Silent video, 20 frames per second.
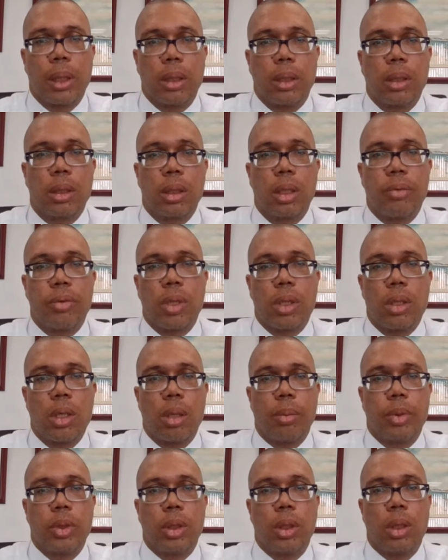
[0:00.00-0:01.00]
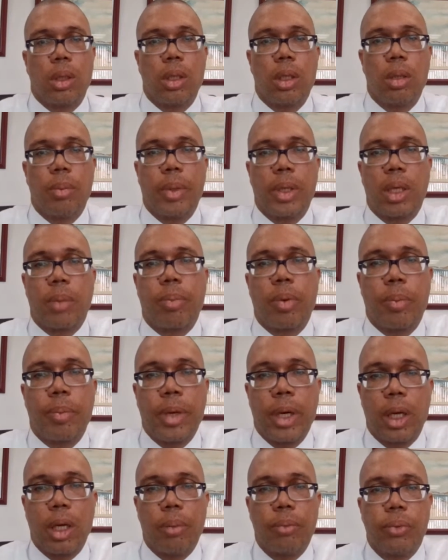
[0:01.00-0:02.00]
and this gives us the opportunity to better
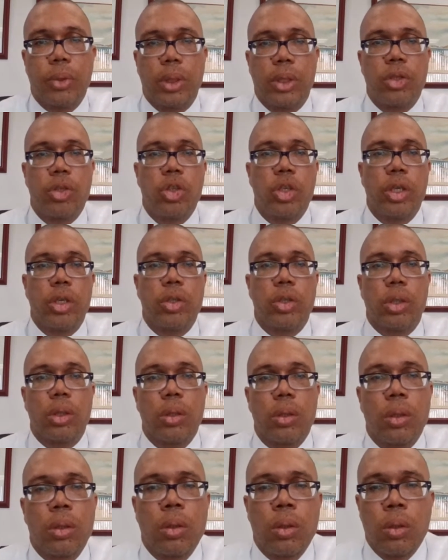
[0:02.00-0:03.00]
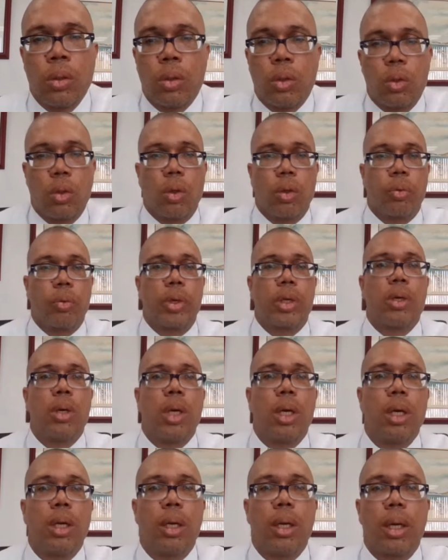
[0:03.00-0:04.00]
prepare them for these changes. So
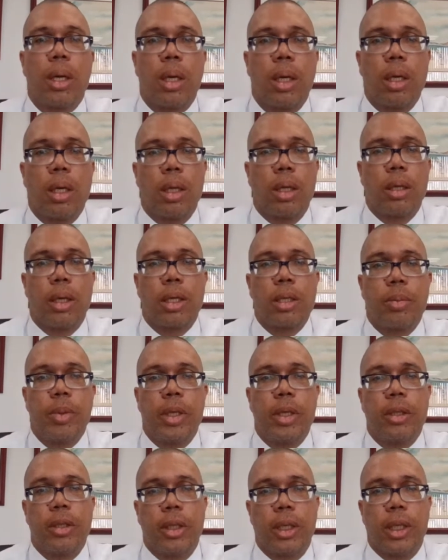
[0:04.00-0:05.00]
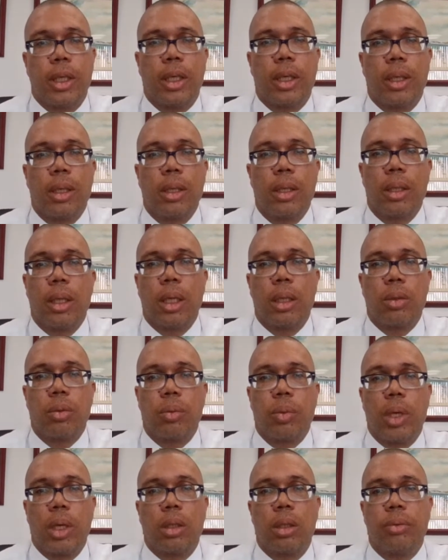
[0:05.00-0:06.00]
recall I explained earlier that
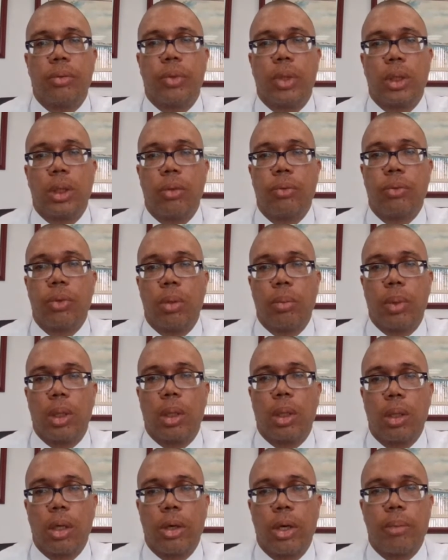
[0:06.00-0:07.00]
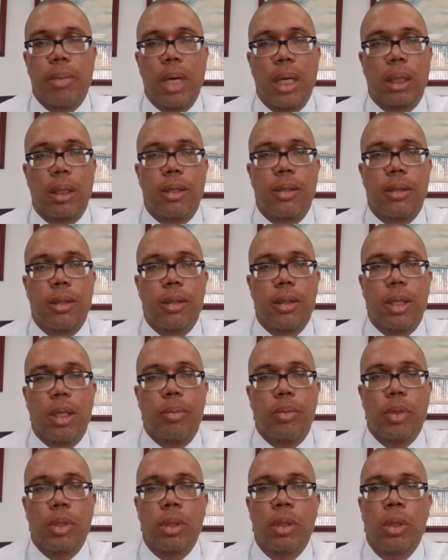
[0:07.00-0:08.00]
we are converting from the current banking
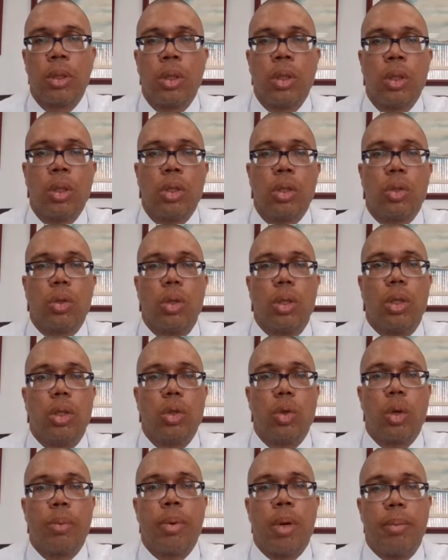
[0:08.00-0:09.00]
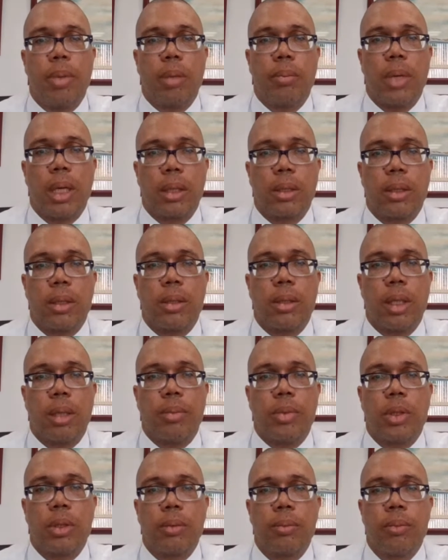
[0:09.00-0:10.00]
systems to the new Republic Bank
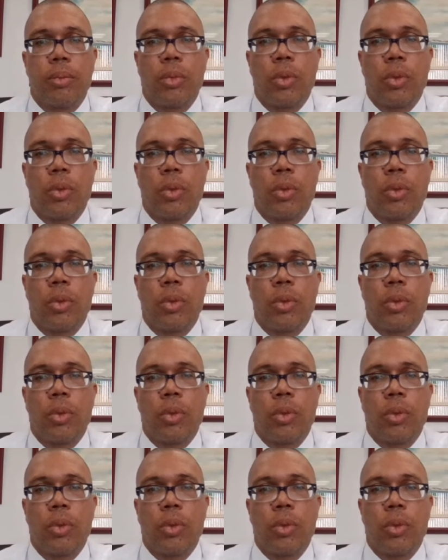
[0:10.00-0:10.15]
systems.